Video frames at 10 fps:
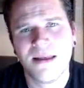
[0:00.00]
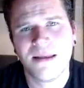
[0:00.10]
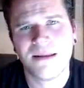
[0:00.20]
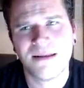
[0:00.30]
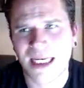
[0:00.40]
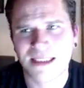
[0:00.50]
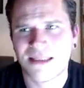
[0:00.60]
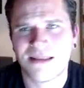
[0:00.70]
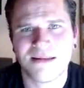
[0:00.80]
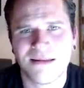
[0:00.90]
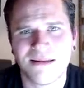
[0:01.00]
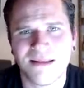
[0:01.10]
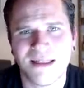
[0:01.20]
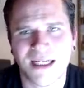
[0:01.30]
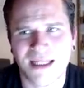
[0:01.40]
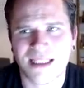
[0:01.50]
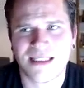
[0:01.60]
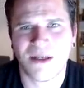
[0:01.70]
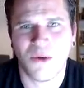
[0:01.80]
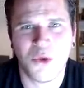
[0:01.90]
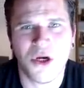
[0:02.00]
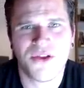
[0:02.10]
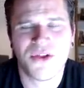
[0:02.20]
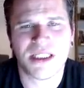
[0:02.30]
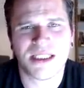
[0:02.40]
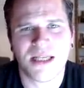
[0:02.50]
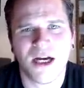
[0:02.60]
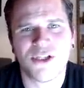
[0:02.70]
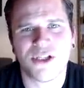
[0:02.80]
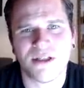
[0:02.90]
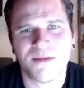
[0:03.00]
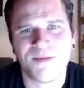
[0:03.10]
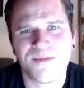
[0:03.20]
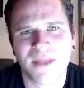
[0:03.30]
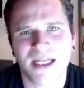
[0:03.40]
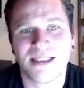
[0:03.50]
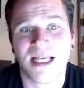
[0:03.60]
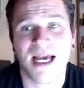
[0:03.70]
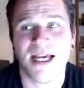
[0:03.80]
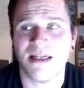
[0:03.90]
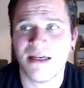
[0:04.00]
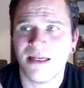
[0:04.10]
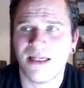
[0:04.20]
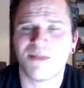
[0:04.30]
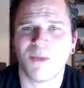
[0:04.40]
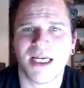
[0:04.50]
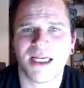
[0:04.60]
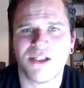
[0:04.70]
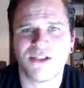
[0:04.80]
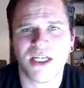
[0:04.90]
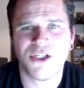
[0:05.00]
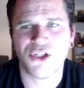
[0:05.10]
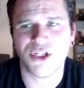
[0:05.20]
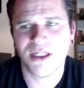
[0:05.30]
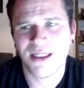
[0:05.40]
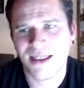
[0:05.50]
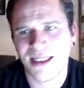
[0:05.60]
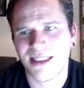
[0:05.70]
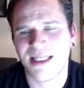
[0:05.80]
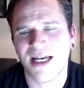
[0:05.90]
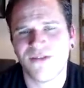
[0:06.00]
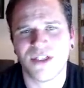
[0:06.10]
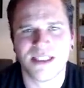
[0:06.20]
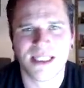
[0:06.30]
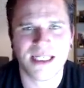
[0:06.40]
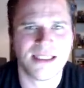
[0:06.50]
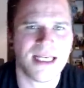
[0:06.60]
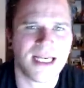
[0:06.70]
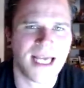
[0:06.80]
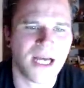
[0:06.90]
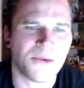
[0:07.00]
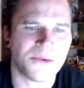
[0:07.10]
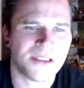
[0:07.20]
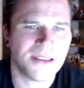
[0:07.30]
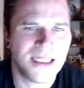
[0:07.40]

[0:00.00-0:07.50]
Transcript: That's like that's worth a discussion. It's hey, here's my accusation, here's the evidence, here's the account.